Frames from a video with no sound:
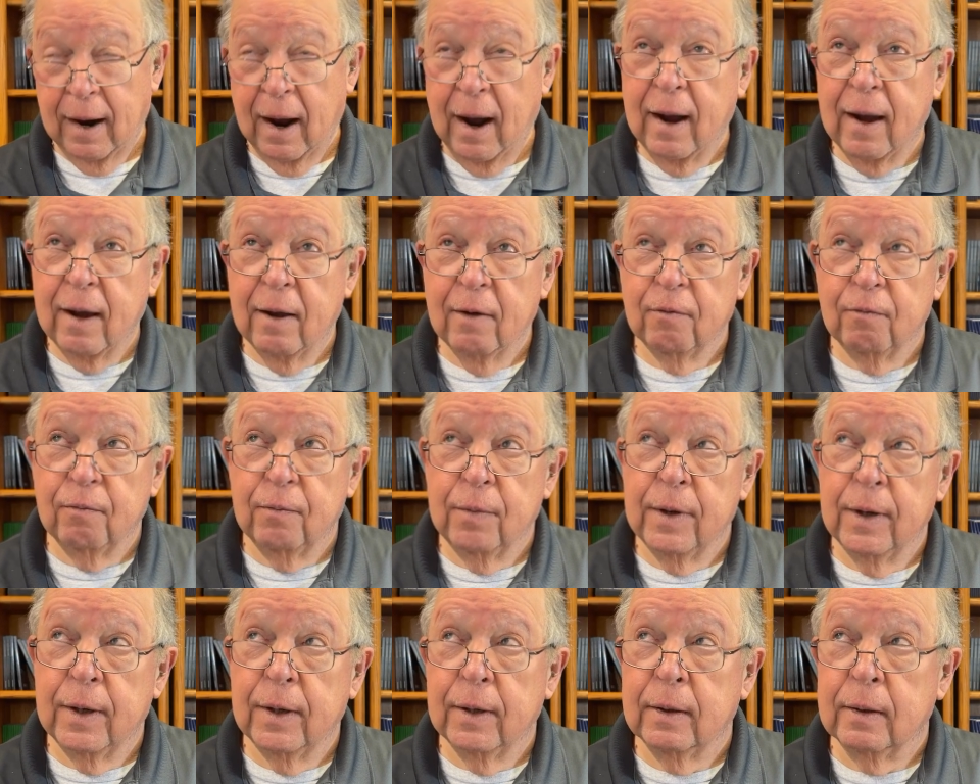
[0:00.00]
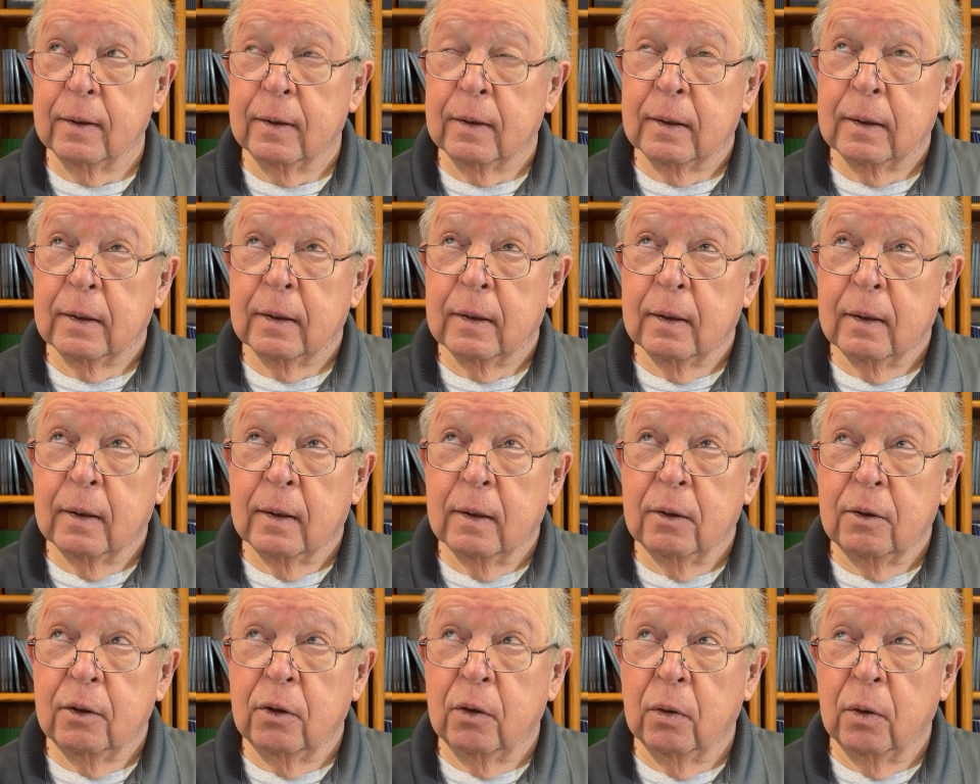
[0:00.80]
I have been
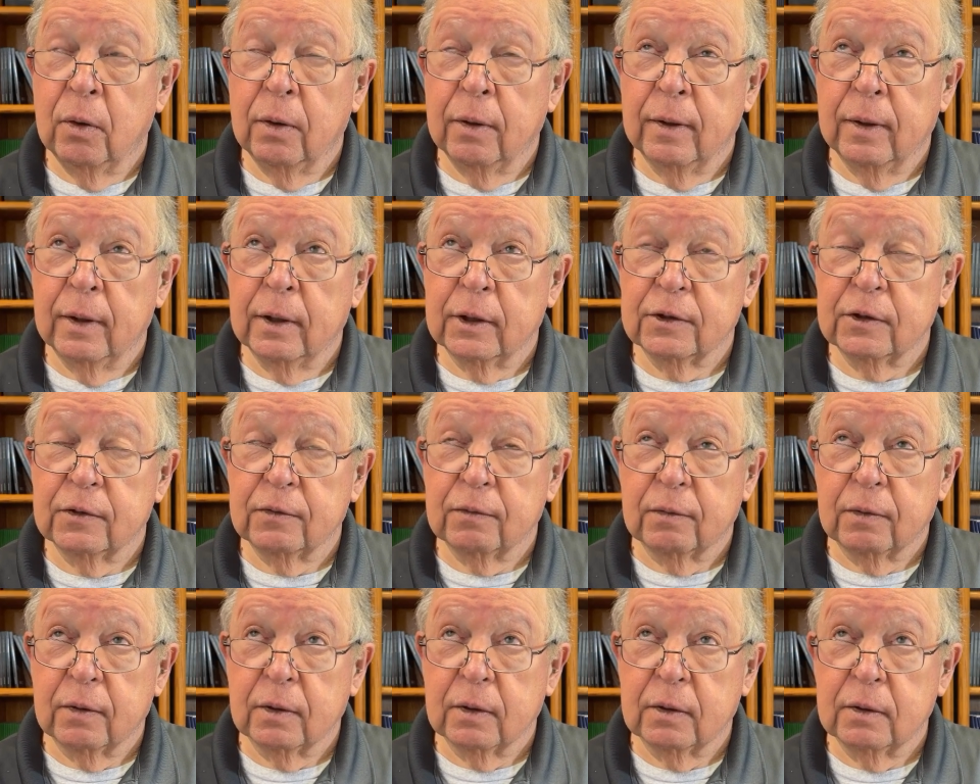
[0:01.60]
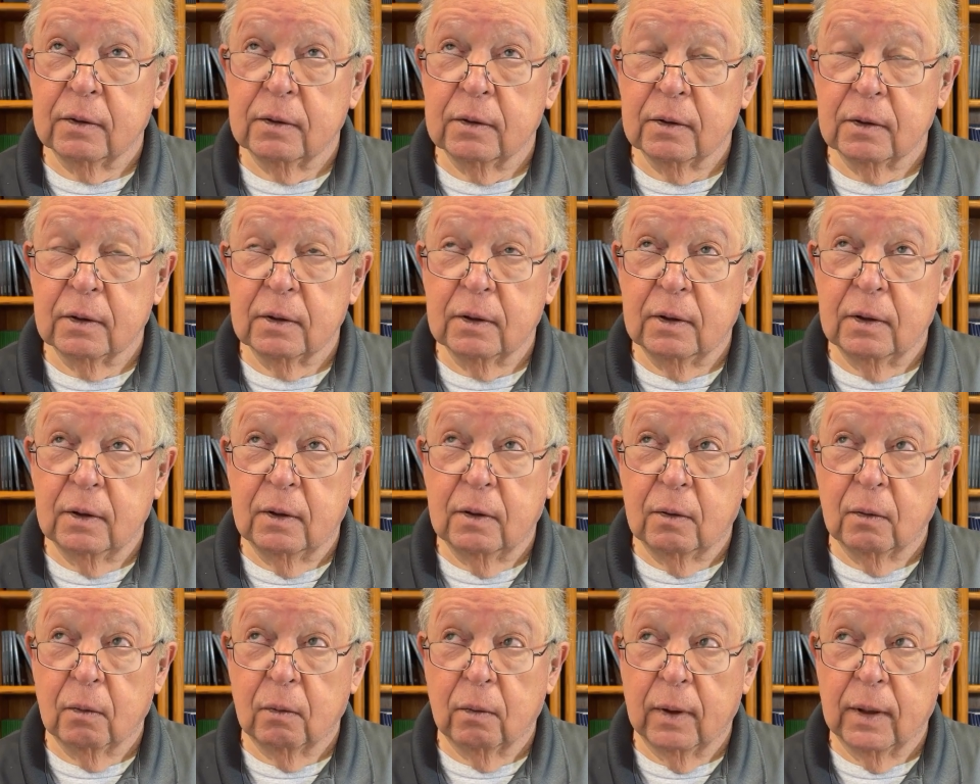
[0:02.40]
doing this for, good
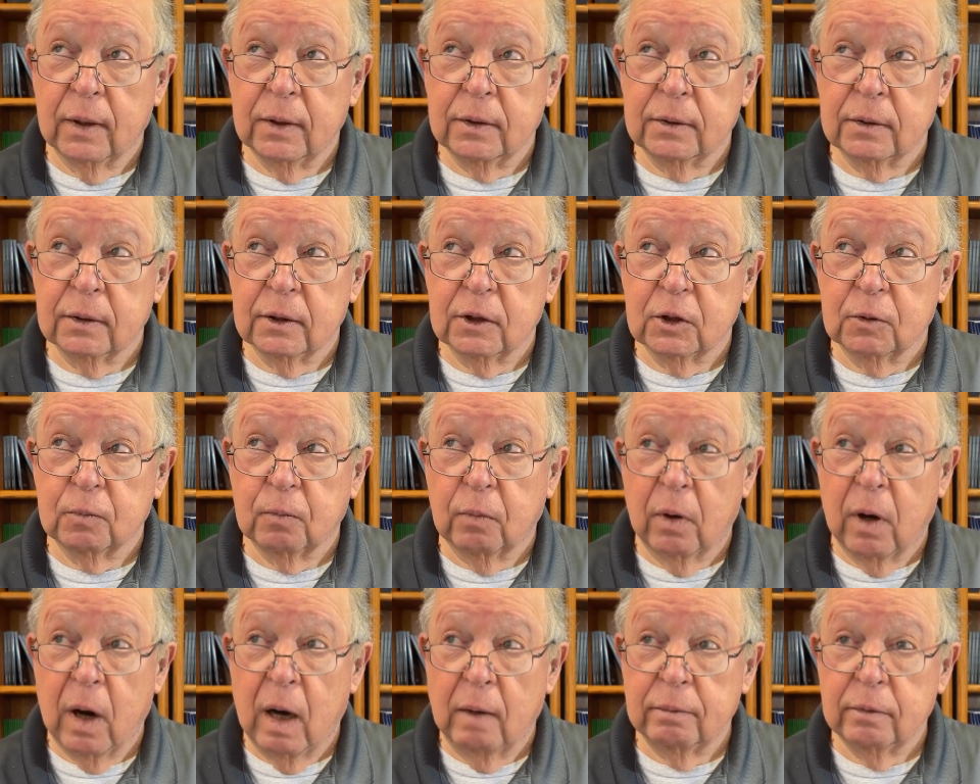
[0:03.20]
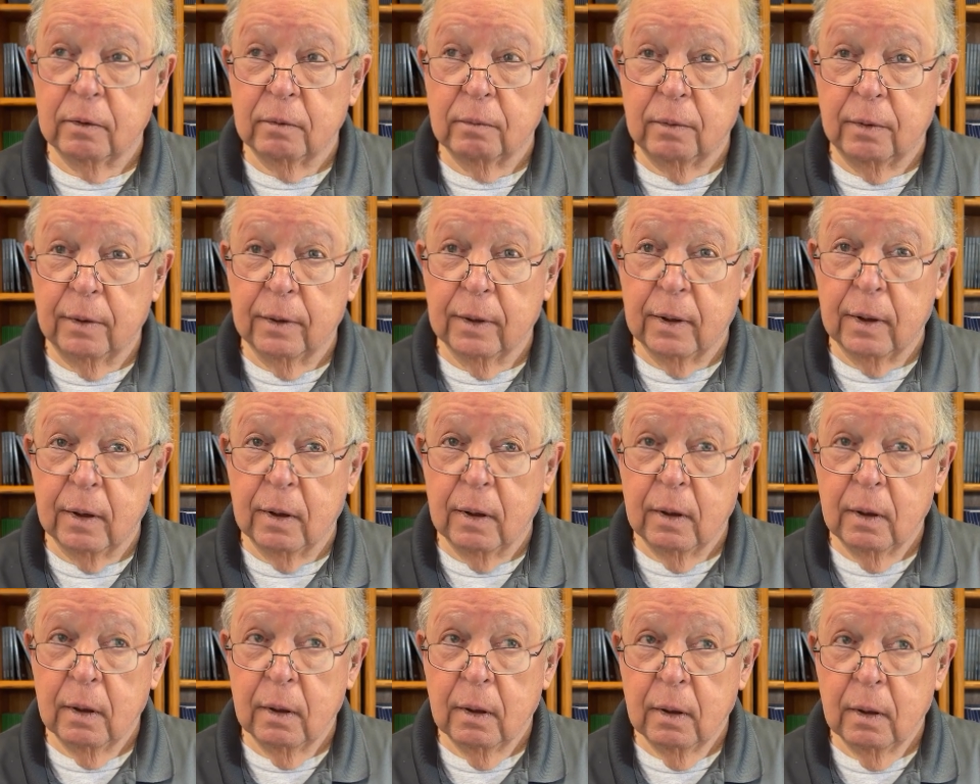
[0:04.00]
gracious, probably
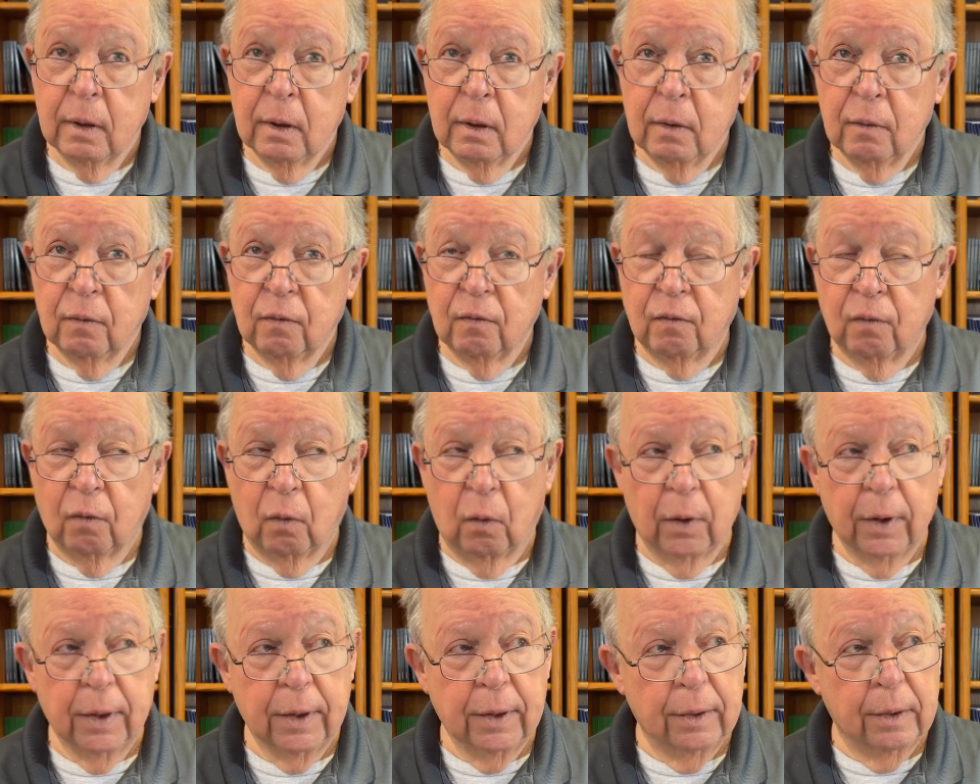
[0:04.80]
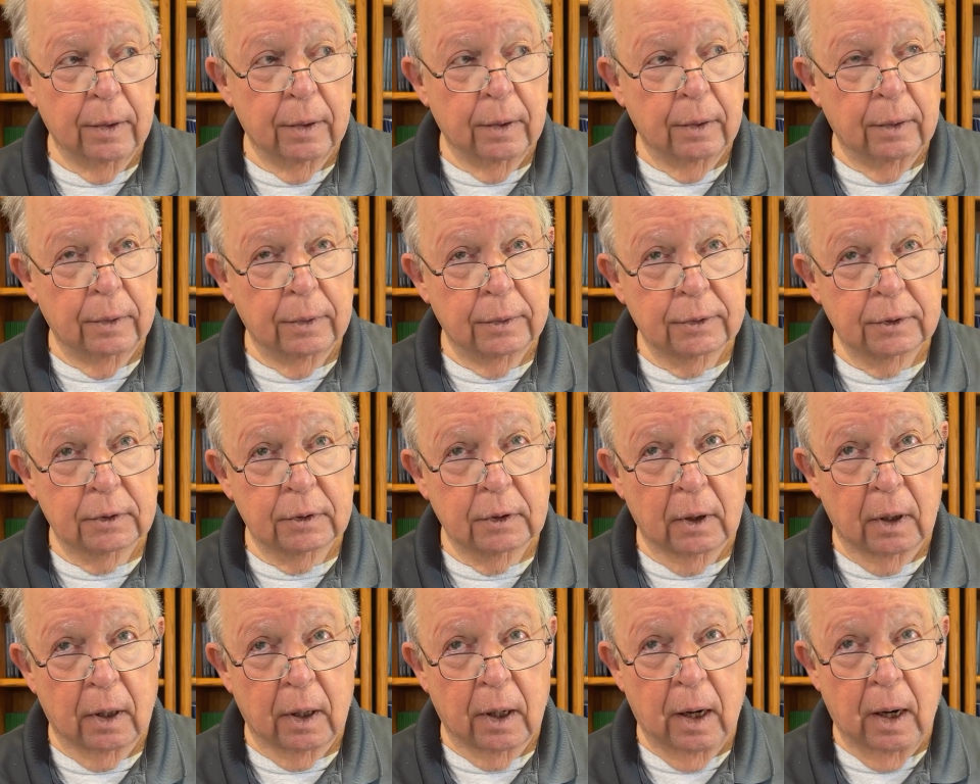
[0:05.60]
40 years.